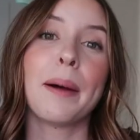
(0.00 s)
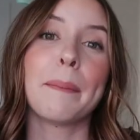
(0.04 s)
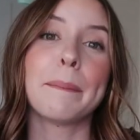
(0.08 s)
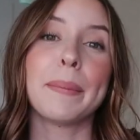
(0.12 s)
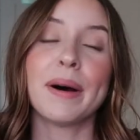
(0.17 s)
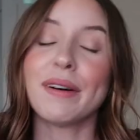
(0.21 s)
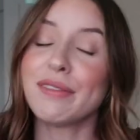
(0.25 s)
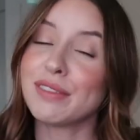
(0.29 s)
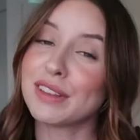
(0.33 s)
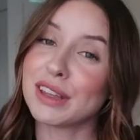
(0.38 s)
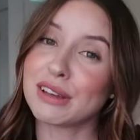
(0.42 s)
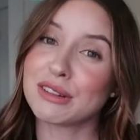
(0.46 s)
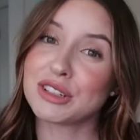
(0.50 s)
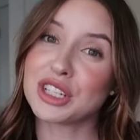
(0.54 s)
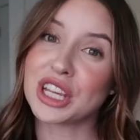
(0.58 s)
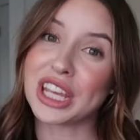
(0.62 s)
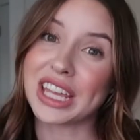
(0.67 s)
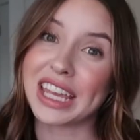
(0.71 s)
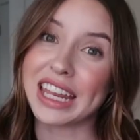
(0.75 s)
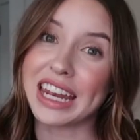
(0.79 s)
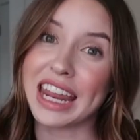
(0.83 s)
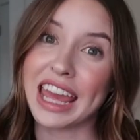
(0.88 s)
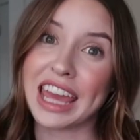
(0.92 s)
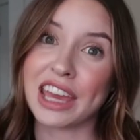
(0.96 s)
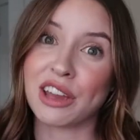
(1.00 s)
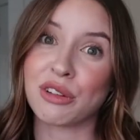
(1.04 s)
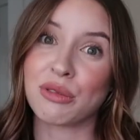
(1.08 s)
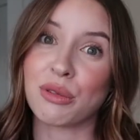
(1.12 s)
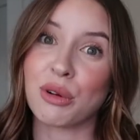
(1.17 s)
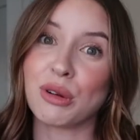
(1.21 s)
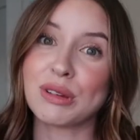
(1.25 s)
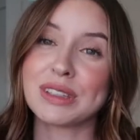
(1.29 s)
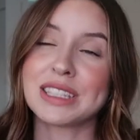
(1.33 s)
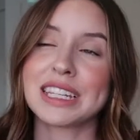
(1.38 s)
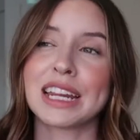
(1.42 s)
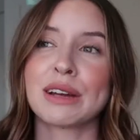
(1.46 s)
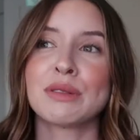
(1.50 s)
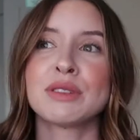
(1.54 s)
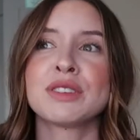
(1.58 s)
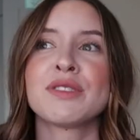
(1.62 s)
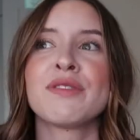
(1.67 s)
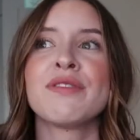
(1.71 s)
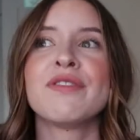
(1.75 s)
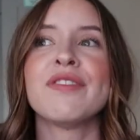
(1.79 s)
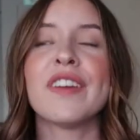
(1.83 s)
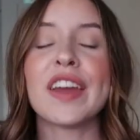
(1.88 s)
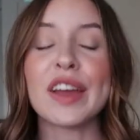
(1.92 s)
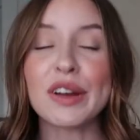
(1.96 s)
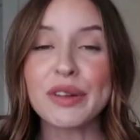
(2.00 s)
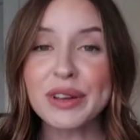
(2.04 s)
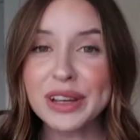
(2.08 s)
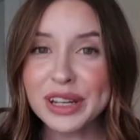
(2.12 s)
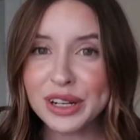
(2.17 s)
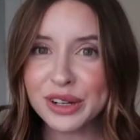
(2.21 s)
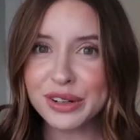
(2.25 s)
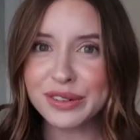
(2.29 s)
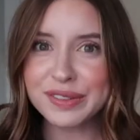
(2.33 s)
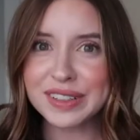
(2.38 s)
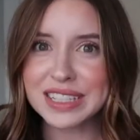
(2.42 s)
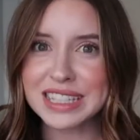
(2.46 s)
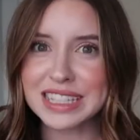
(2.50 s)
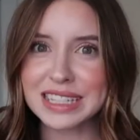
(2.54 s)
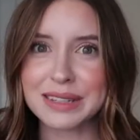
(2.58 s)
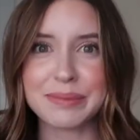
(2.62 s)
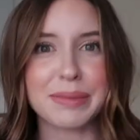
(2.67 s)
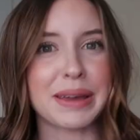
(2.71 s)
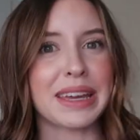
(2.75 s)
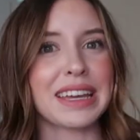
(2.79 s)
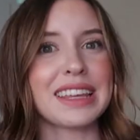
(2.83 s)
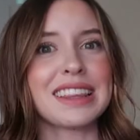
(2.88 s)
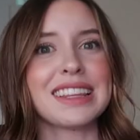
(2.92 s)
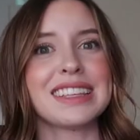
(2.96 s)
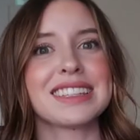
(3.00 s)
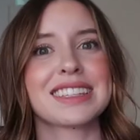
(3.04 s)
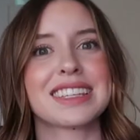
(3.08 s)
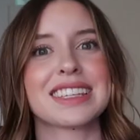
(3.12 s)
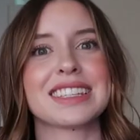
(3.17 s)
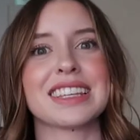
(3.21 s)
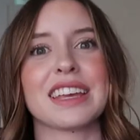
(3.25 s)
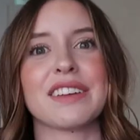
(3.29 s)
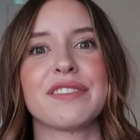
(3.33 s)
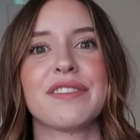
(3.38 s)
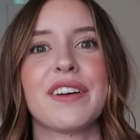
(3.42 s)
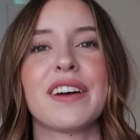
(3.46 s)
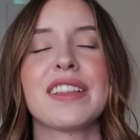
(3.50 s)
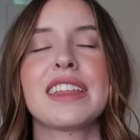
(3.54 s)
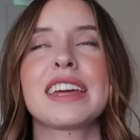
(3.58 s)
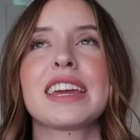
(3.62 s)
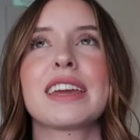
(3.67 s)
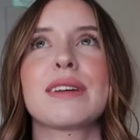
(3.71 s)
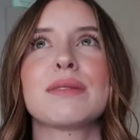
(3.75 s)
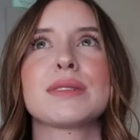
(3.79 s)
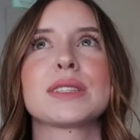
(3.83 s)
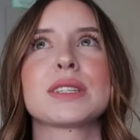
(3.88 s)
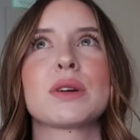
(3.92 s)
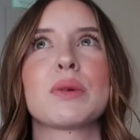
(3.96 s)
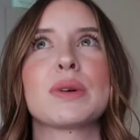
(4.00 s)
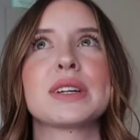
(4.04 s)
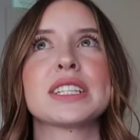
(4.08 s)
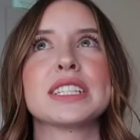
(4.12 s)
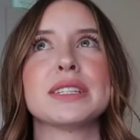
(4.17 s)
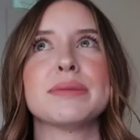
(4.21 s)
buffalo chicken egg rolls, and I was very nervous to make these because I felt like it was going